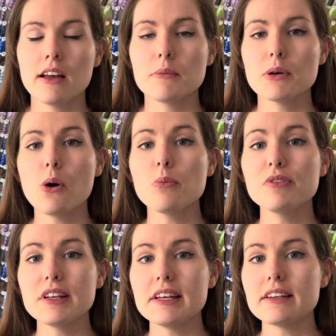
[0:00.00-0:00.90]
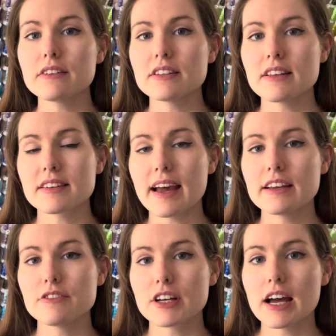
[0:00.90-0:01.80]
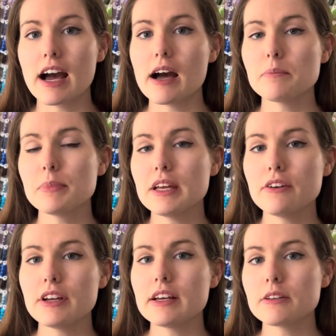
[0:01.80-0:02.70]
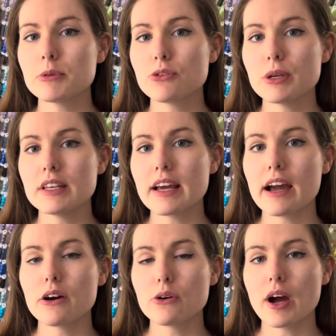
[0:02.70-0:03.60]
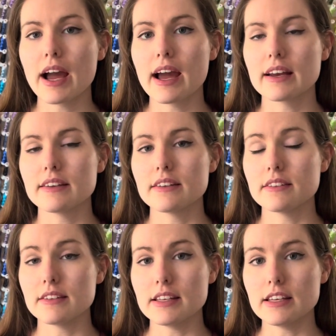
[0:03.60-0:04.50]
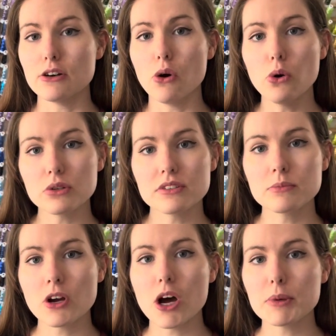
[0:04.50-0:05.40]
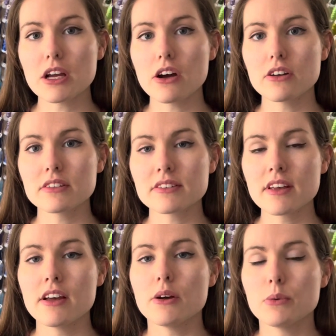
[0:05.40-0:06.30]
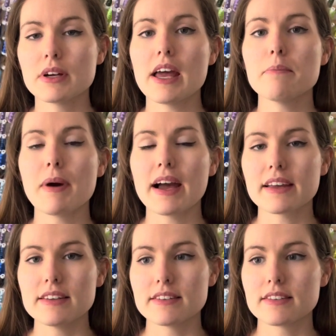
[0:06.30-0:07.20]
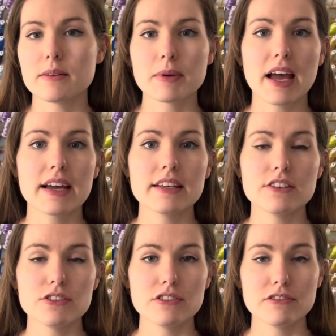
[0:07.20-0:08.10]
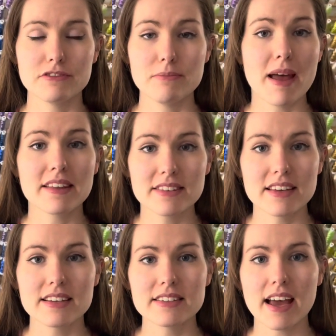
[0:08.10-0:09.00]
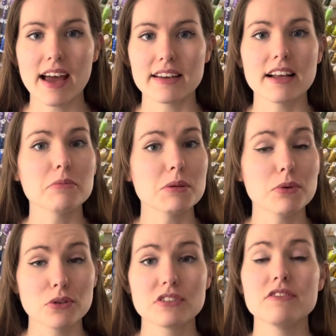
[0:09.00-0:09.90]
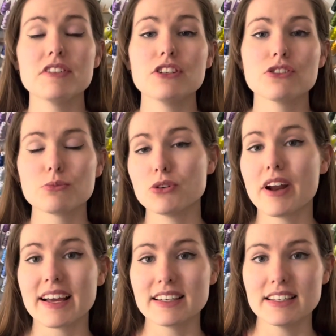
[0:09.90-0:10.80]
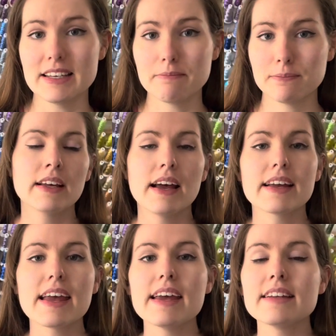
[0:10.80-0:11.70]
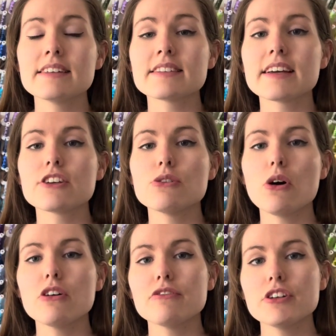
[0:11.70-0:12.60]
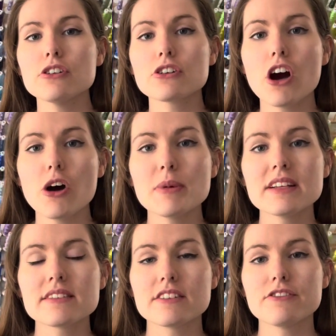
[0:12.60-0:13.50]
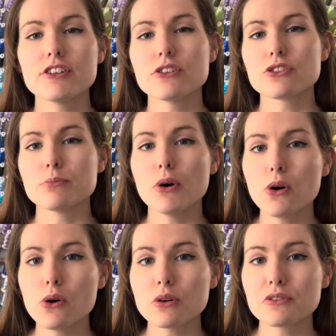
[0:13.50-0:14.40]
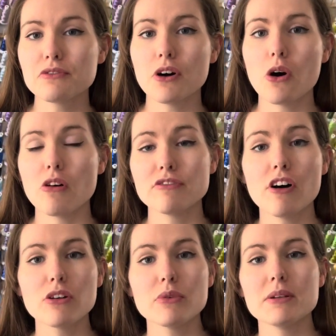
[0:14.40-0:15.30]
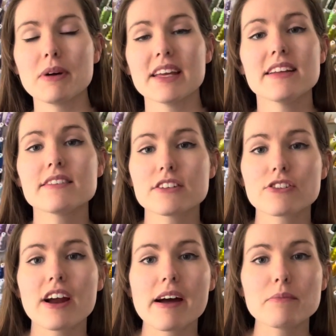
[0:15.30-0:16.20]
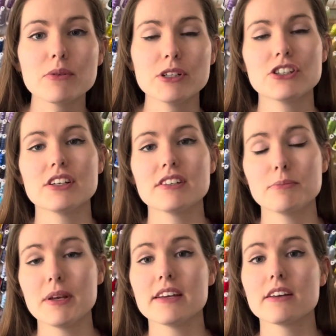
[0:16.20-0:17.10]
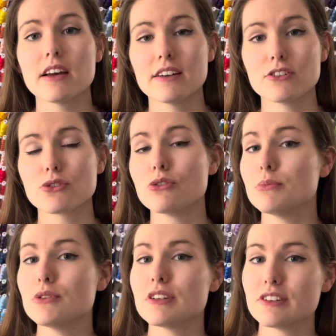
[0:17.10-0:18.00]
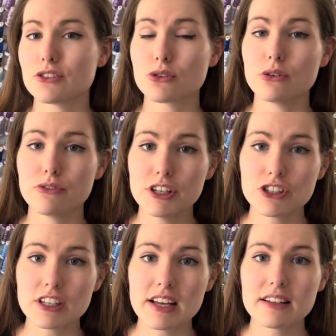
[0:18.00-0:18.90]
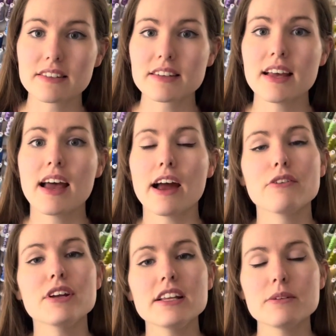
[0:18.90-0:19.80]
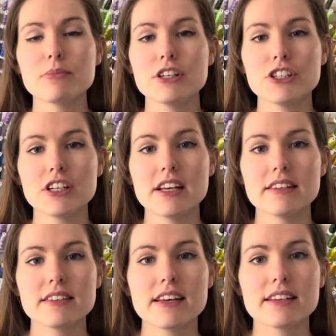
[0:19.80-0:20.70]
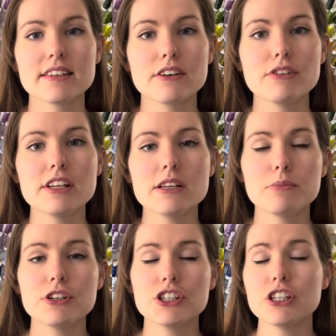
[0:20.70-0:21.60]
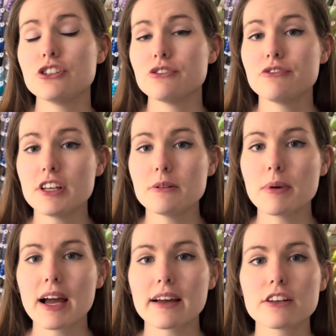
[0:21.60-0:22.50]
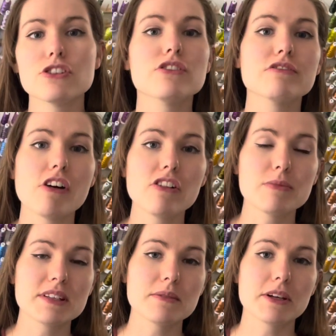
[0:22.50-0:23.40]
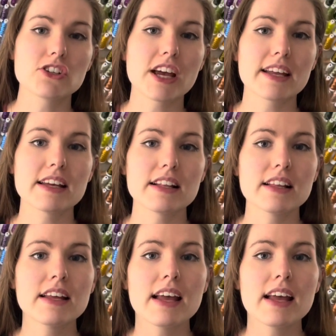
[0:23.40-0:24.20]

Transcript: But hopefully now that there's kind of a calm period between now and the autumn Comic Cons, we'll get back into some kind of method and I'll be posting videos more regularly. Again, thank you all for your comments and for your support, for following my Instagram, which is pink underscore bird underscore originals. I really appreciate it. I really appreciate your feedback and your involvement in my channel.